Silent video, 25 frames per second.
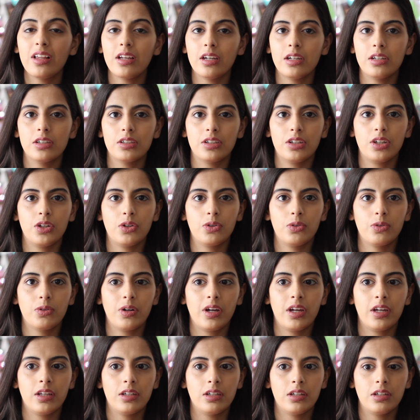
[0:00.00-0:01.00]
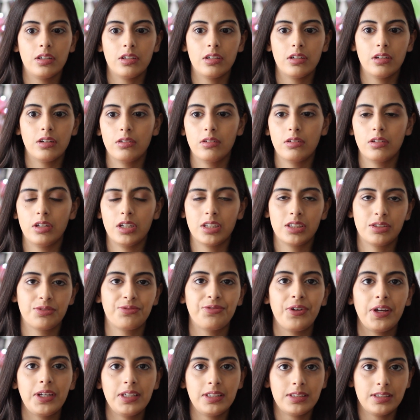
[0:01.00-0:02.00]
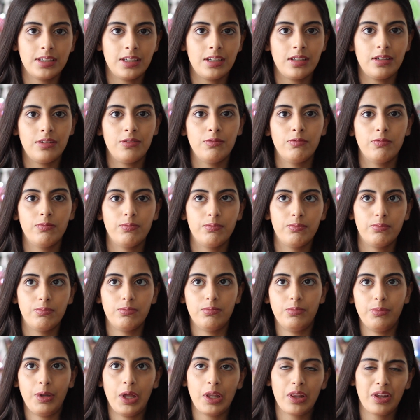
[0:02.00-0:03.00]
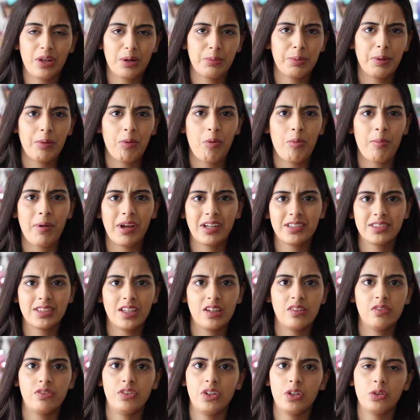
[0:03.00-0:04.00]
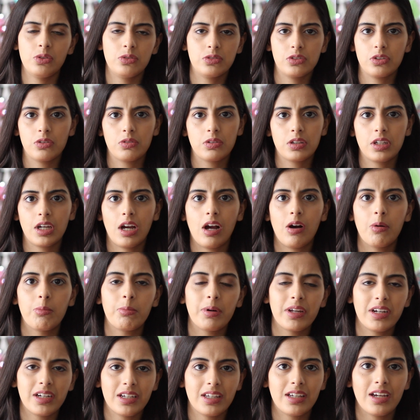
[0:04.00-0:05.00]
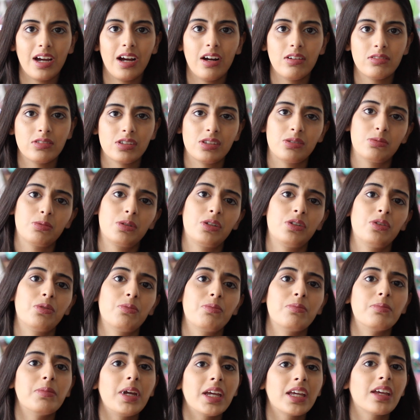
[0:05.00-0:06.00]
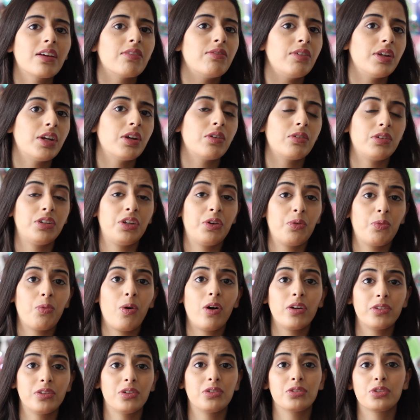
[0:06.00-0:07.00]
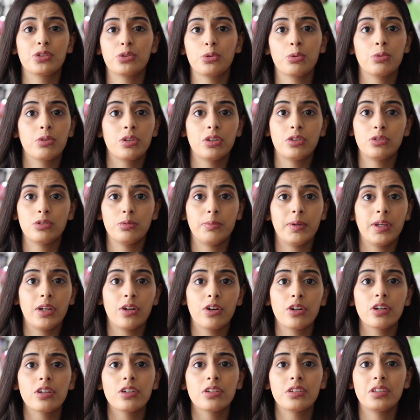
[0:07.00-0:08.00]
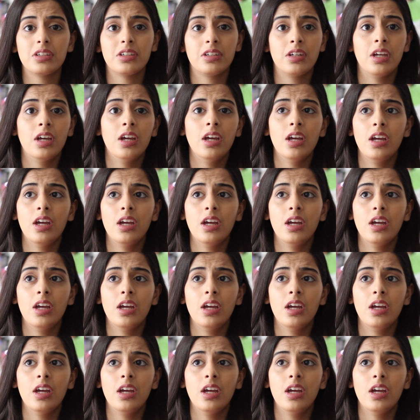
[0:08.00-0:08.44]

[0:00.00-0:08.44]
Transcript: hear you. And let's face it, a lot of people might say views don't count, but it counts when you make a video and you want your story to be heard, and